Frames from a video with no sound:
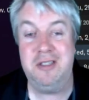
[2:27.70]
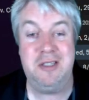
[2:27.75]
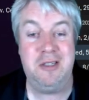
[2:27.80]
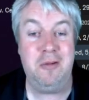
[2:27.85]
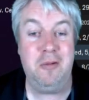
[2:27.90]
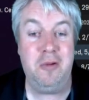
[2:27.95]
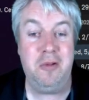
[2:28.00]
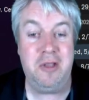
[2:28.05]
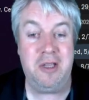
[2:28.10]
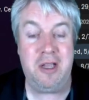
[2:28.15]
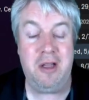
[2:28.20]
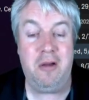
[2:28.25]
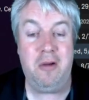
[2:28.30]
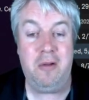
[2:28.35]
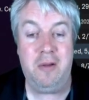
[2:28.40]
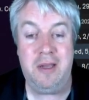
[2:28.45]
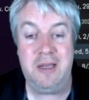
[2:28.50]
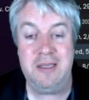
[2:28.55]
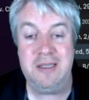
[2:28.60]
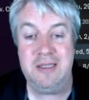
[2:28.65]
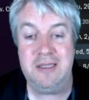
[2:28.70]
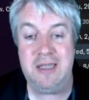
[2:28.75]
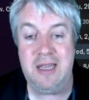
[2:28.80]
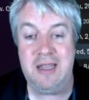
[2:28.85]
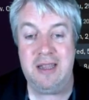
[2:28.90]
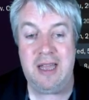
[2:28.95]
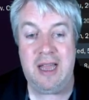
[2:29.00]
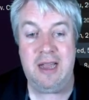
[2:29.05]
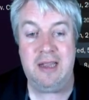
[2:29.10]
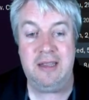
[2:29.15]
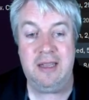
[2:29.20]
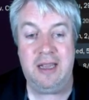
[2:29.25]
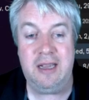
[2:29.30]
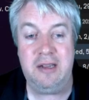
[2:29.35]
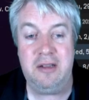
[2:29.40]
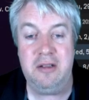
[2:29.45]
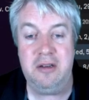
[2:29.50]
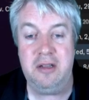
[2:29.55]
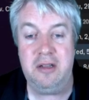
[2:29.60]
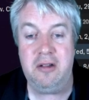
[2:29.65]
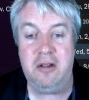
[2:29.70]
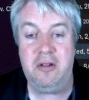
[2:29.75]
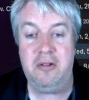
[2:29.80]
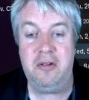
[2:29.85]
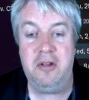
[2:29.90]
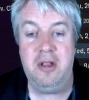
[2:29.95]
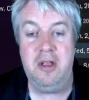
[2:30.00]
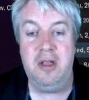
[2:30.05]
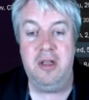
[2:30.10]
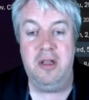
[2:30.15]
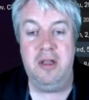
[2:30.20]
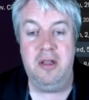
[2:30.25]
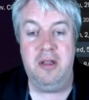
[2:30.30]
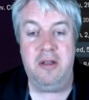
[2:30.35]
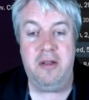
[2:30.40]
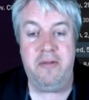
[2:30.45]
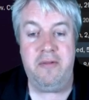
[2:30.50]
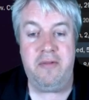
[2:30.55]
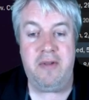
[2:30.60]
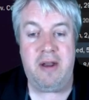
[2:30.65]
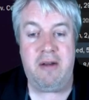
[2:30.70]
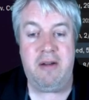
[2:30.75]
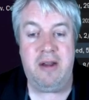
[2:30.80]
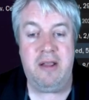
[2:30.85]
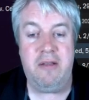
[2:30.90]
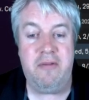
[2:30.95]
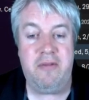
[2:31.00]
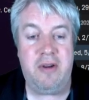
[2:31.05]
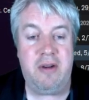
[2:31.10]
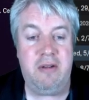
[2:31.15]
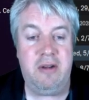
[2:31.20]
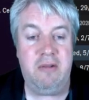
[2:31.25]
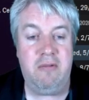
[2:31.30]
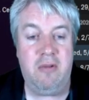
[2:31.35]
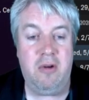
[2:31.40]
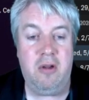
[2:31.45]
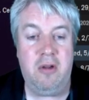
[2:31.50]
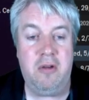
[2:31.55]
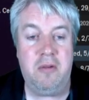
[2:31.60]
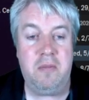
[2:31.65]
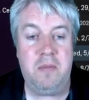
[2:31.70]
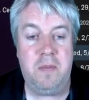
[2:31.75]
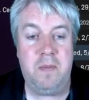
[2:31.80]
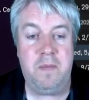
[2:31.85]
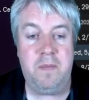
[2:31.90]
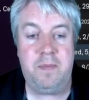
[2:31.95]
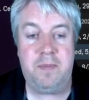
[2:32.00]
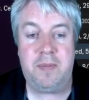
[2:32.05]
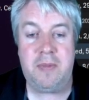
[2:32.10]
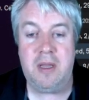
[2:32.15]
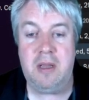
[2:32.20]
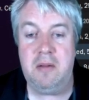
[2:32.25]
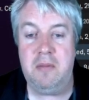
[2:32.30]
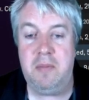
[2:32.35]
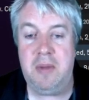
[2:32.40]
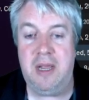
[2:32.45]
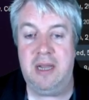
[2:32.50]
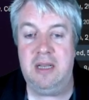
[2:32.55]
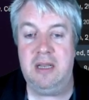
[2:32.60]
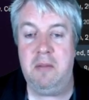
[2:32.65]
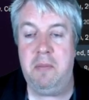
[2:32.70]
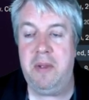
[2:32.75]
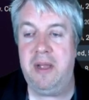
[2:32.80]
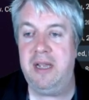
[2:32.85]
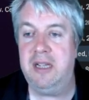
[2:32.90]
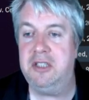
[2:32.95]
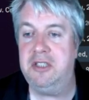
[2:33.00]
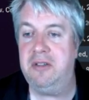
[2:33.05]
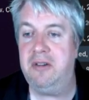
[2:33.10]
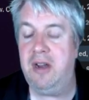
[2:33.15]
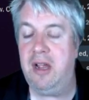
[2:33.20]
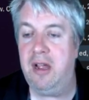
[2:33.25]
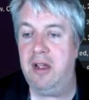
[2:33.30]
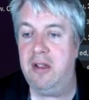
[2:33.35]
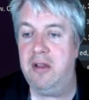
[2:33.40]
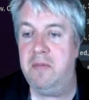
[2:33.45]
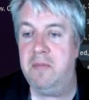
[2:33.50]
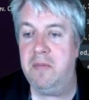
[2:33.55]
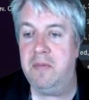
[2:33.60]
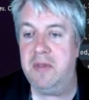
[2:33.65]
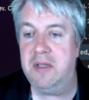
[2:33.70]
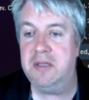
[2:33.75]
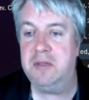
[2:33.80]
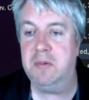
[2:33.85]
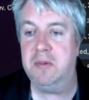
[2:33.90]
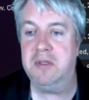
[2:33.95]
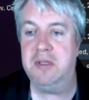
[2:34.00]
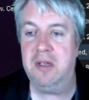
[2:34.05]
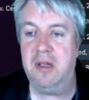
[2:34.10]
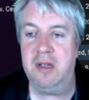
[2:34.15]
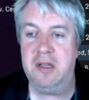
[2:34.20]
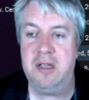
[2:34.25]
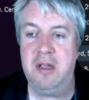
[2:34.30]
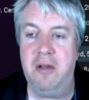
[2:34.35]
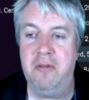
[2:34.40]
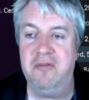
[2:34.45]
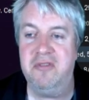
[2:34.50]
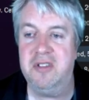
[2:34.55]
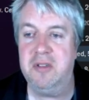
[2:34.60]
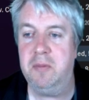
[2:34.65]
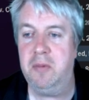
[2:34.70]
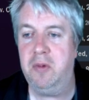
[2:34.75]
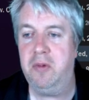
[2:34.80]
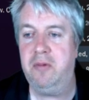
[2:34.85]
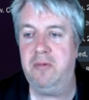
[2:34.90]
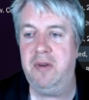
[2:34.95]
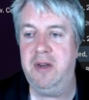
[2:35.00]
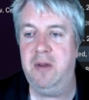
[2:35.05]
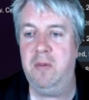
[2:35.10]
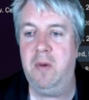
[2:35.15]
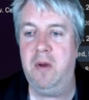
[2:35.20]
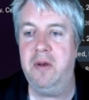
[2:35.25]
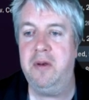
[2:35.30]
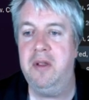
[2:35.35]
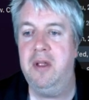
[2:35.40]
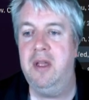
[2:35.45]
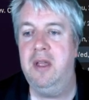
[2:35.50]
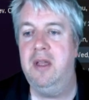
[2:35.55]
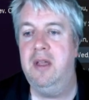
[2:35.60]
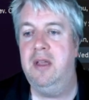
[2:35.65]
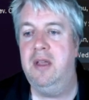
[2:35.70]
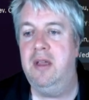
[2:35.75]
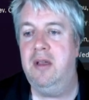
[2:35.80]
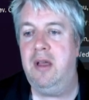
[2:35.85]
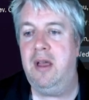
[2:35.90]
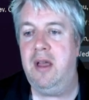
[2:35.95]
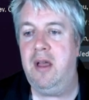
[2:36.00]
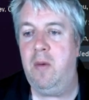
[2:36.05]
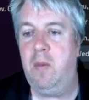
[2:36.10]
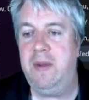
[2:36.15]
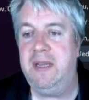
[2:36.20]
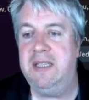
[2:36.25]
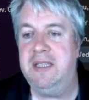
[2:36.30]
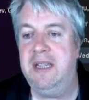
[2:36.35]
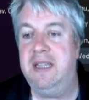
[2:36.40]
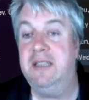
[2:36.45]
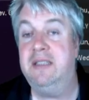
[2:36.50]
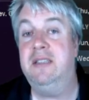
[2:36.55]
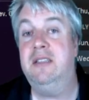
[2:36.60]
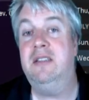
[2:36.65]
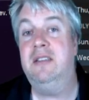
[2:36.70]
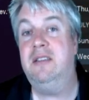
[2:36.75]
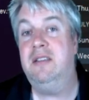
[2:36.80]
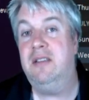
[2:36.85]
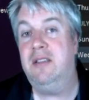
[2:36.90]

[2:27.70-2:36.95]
score the goal, and that could have gone very, very wrong. Played Liepāja at home. This was a comfortable 3-1. We did